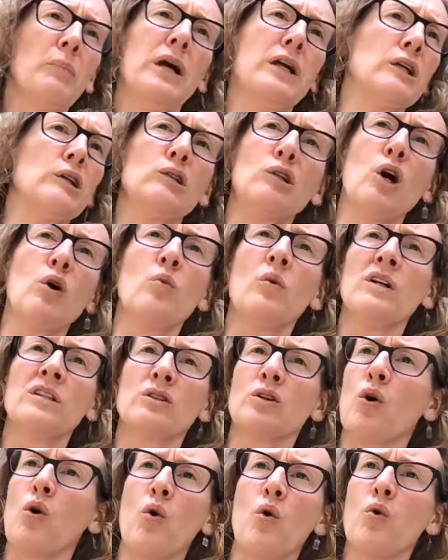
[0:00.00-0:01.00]
But you
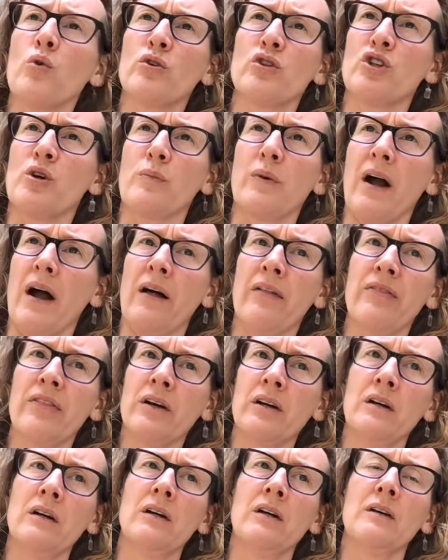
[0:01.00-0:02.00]
don't want to hold your
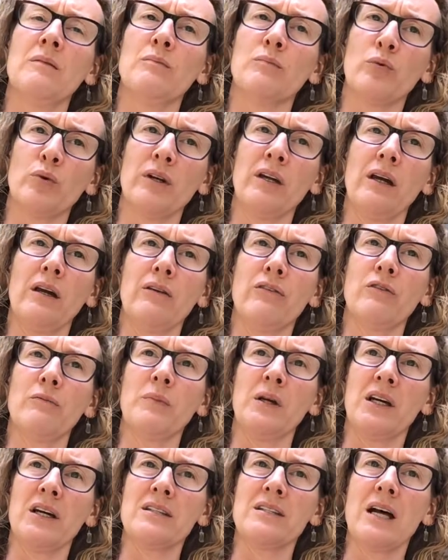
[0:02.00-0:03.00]
breath.
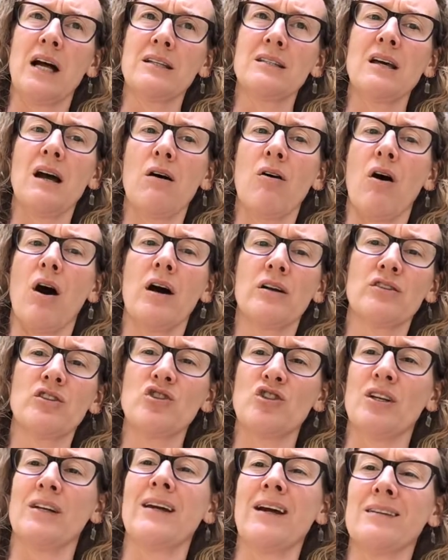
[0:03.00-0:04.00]
Breathe, because that's how
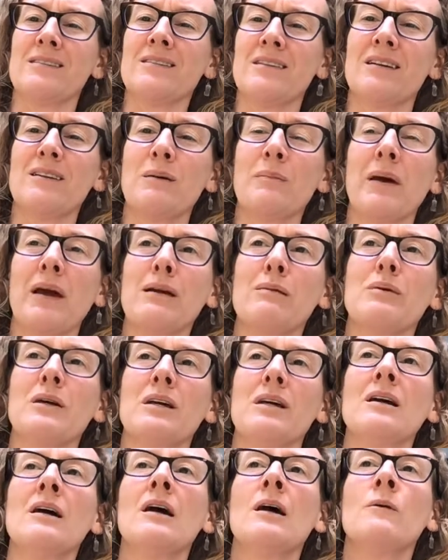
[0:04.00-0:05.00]
oxygen gets to the
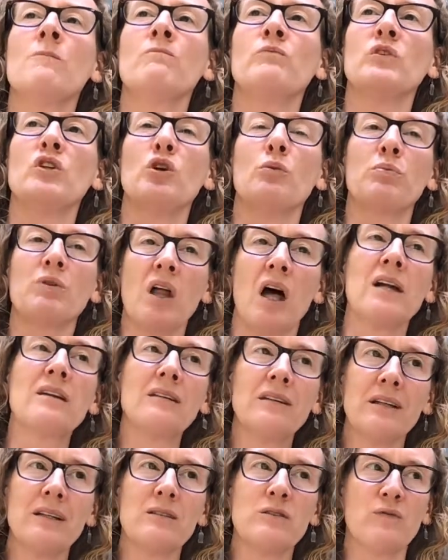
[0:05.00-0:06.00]
baby. Your
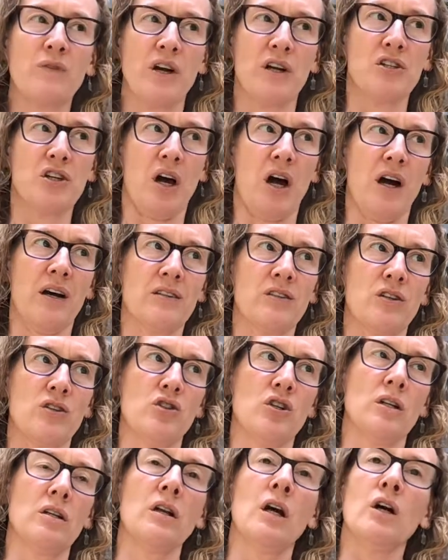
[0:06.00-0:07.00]
blood needs fresh
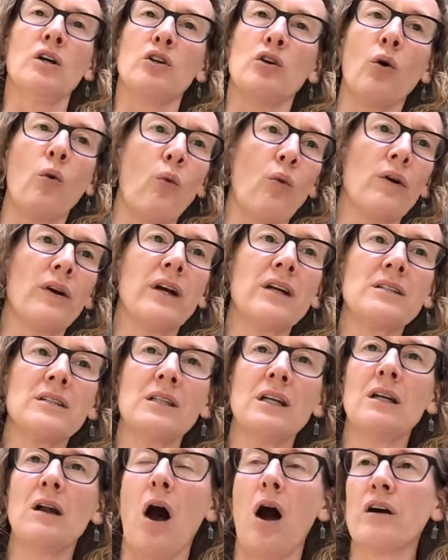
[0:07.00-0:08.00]
oxygen. Your
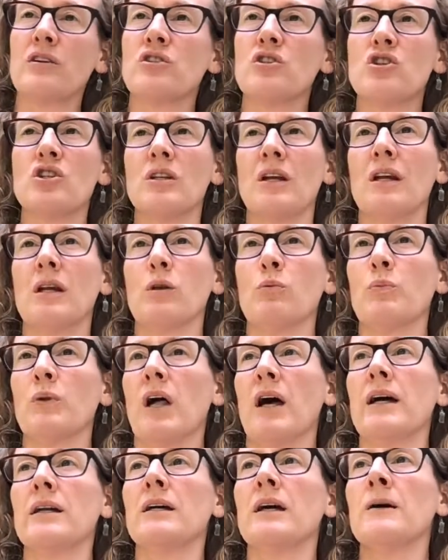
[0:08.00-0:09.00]
organs need
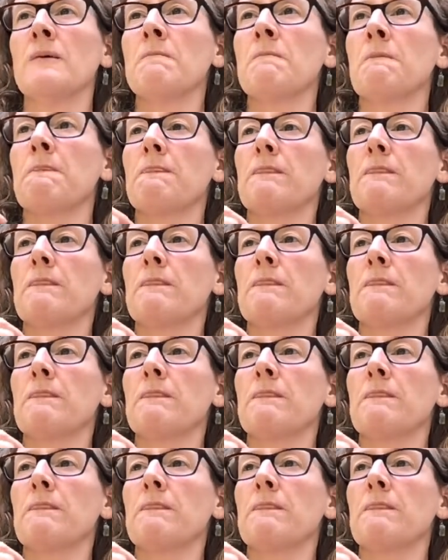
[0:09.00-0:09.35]
oxygenated blood.